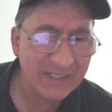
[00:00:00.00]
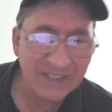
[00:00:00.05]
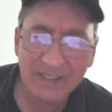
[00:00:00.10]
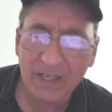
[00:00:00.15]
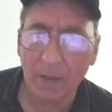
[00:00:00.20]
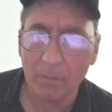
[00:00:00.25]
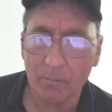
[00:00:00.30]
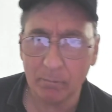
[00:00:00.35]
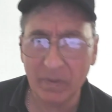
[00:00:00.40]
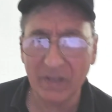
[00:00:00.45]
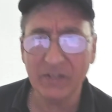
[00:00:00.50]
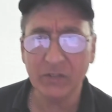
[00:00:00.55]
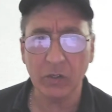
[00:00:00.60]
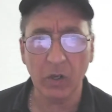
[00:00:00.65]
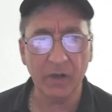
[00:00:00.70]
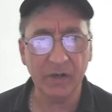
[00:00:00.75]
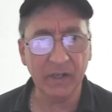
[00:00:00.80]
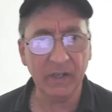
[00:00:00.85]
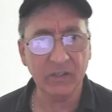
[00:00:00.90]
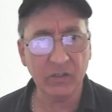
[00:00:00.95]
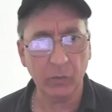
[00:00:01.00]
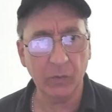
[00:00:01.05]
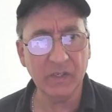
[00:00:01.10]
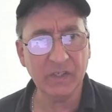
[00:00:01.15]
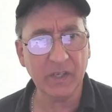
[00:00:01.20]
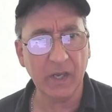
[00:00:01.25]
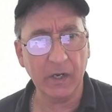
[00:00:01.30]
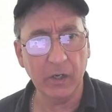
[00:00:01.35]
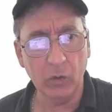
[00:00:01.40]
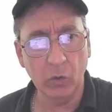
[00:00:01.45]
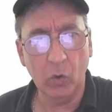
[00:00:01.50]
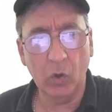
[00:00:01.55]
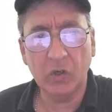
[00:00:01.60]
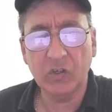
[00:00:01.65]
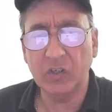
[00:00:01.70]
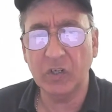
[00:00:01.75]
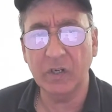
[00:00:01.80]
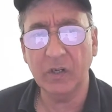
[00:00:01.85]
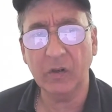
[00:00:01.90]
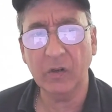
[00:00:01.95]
He's got bids on there, so he's got an auction.